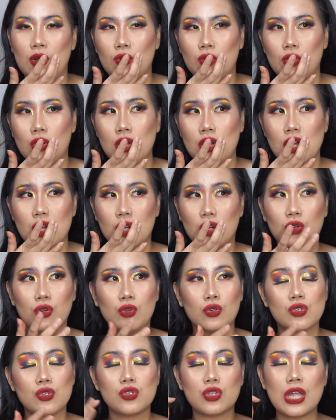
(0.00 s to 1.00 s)

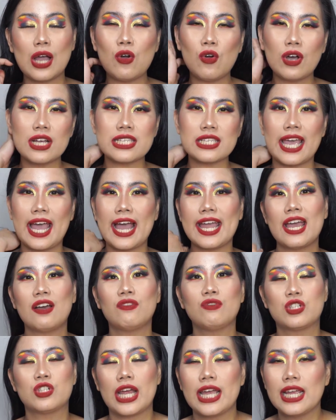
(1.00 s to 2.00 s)
Kung gusto, ako kasi, I
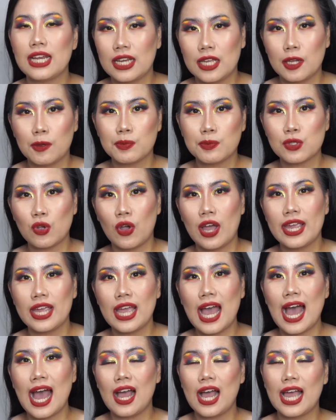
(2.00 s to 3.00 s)
have dry lips, so I
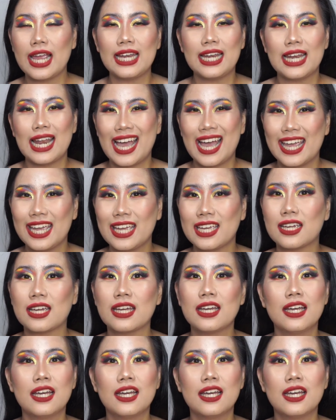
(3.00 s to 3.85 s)
like